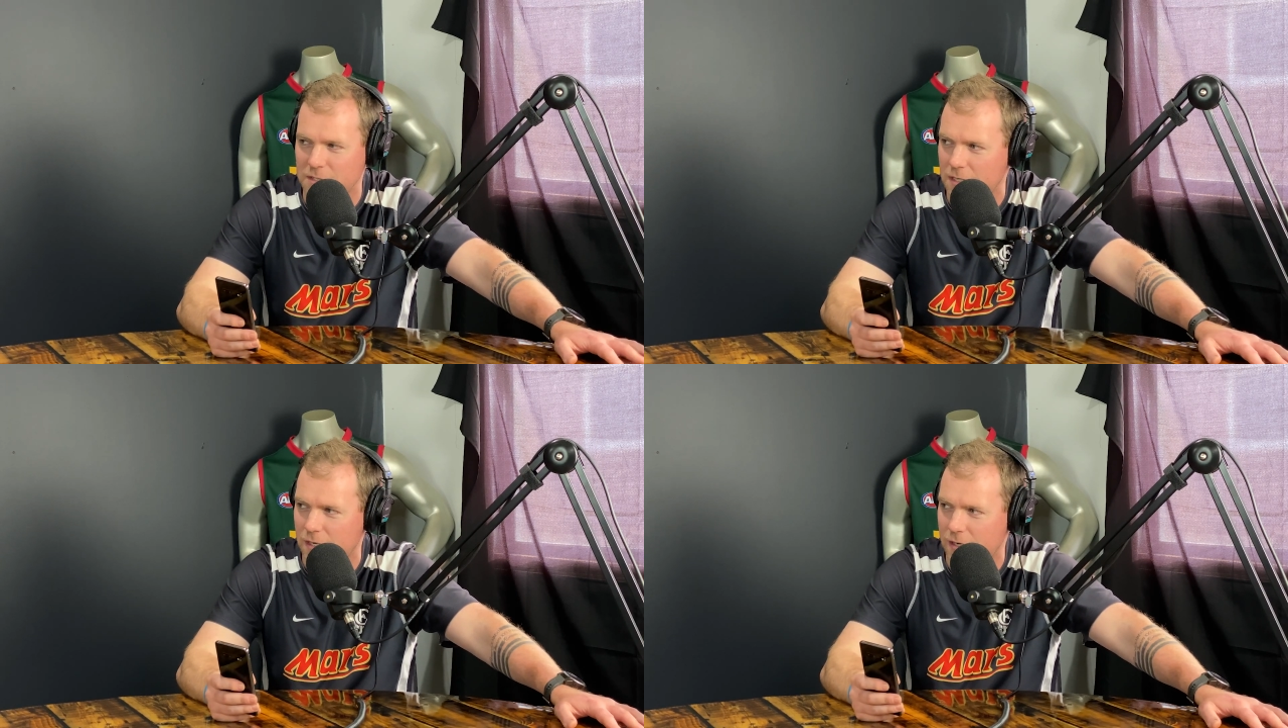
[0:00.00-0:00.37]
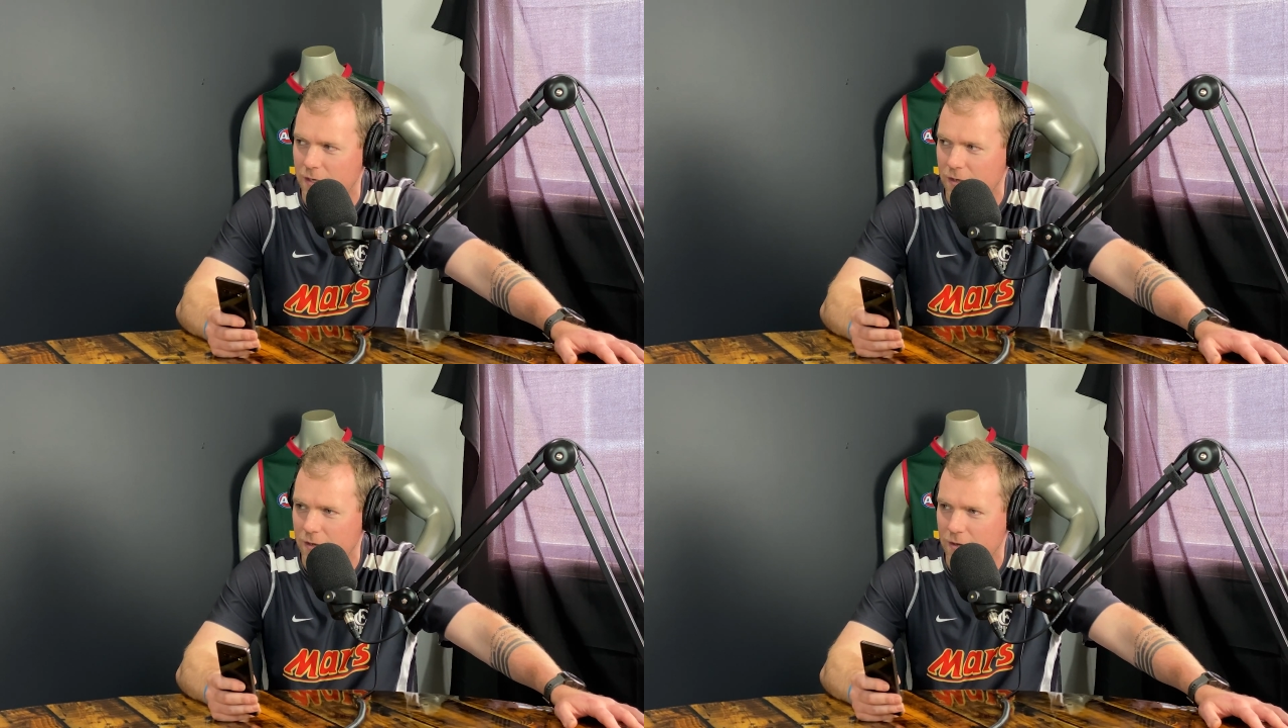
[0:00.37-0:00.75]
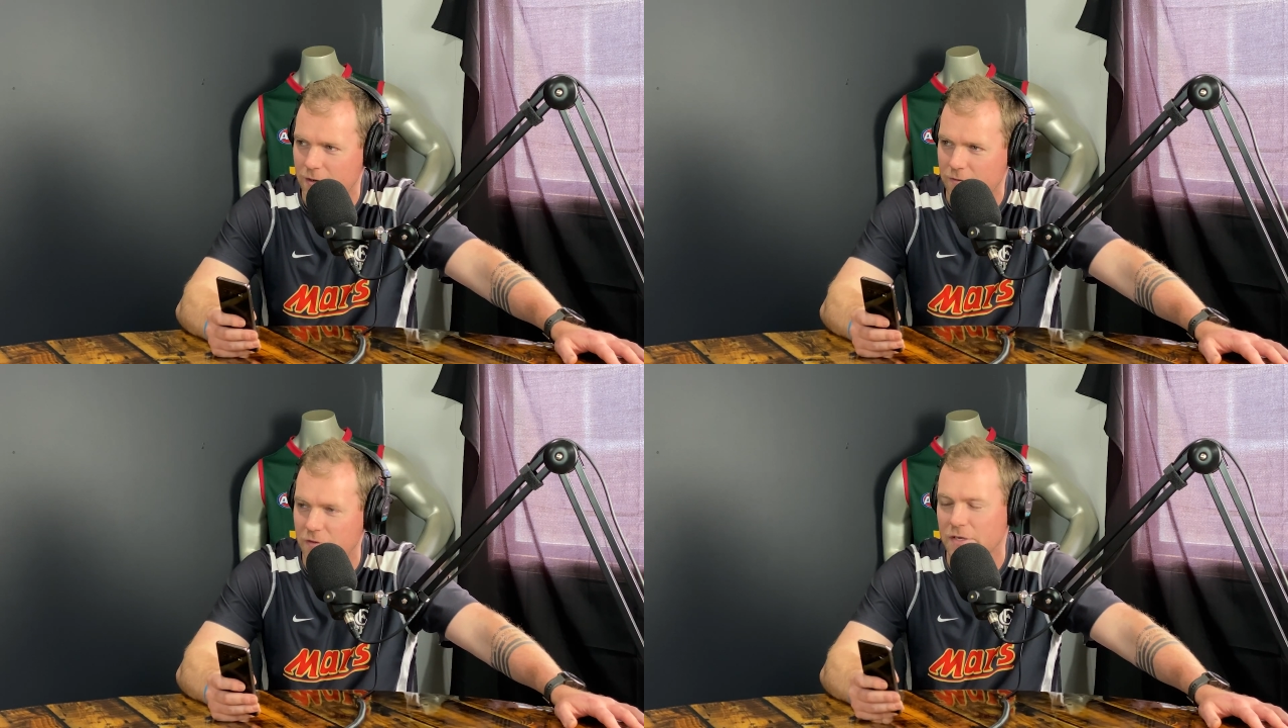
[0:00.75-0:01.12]
a year
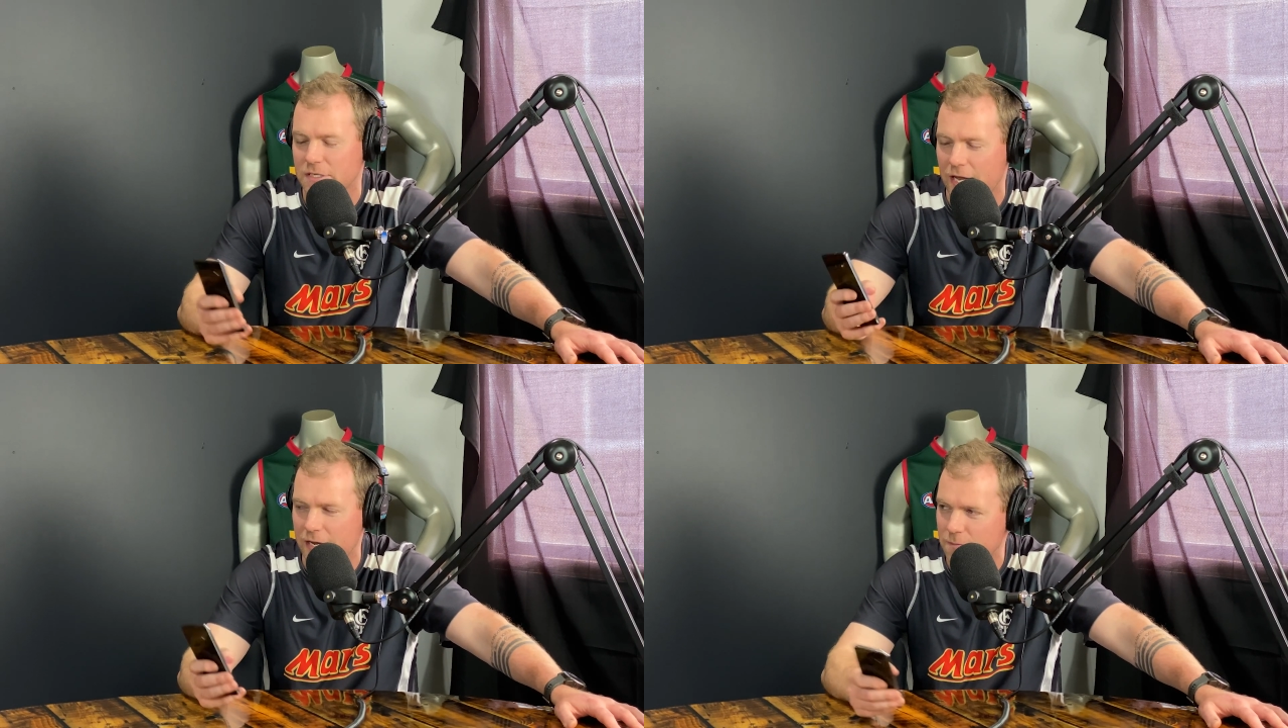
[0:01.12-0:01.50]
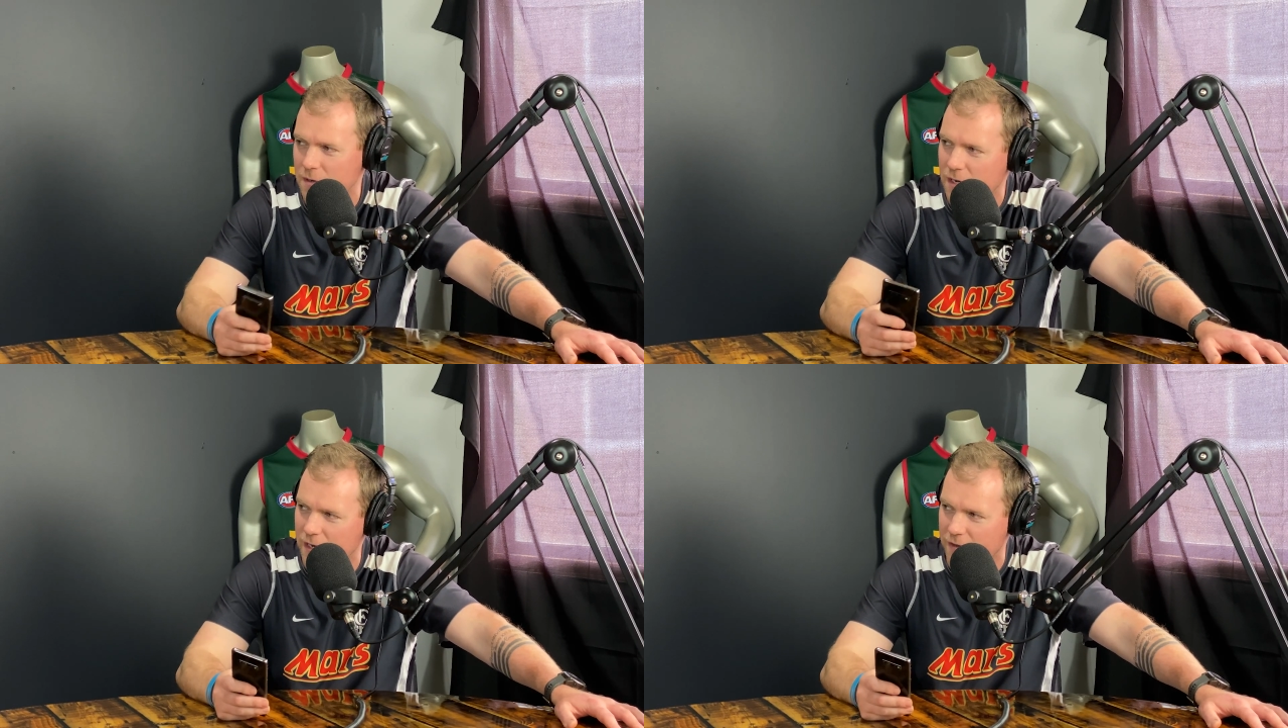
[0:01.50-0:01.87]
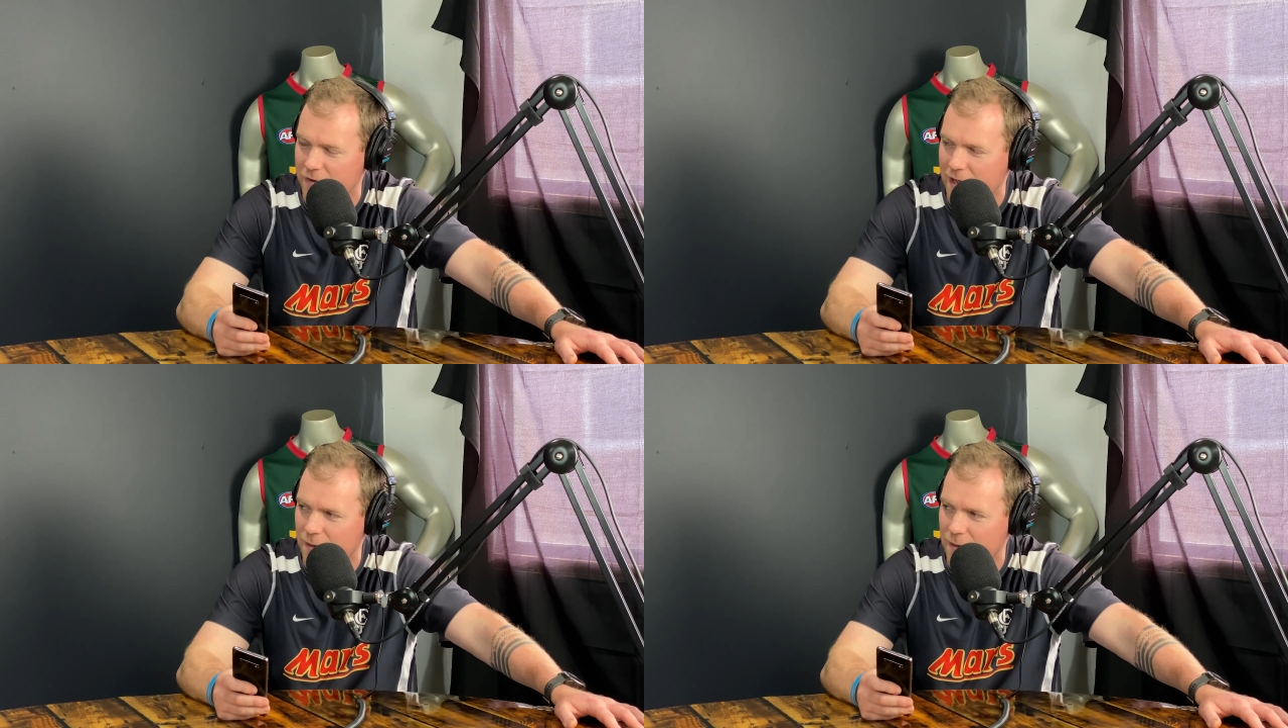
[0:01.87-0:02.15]
for the stadium. 11 games.